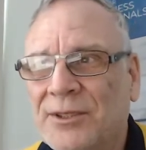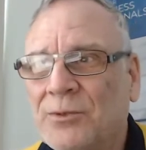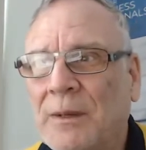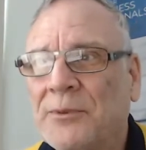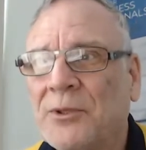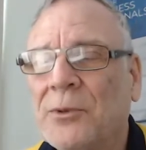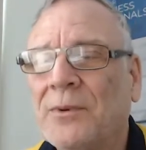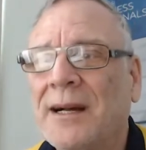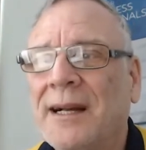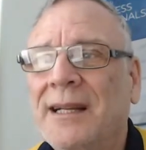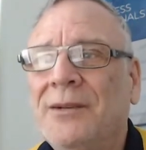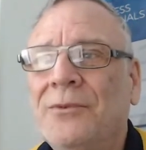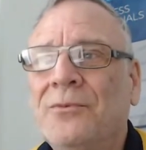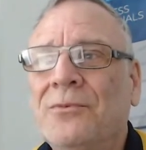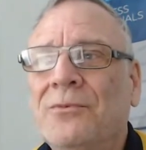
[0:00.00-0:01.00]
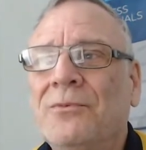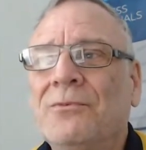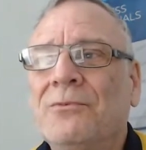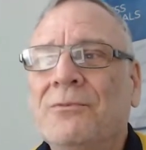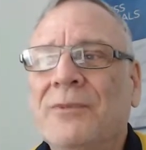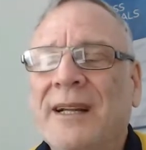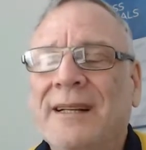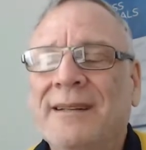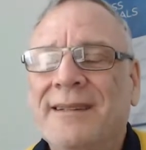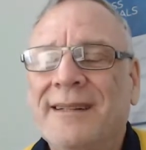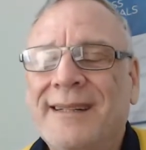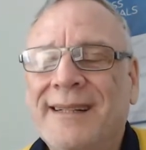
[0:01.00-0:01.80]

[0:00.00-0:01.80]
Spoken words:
swept away in